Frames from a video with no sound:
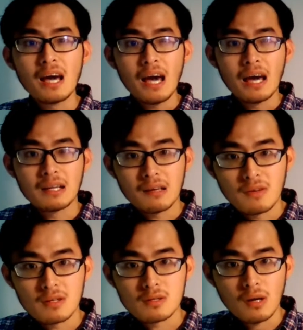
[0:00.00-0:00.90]
and if
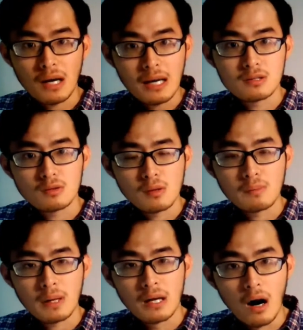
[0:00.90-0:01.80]
you try and scribble
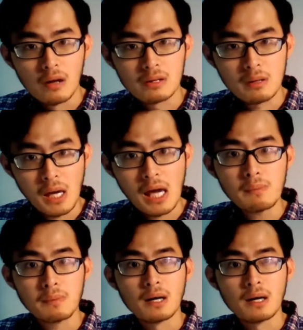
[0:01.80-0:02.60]
it on the paper,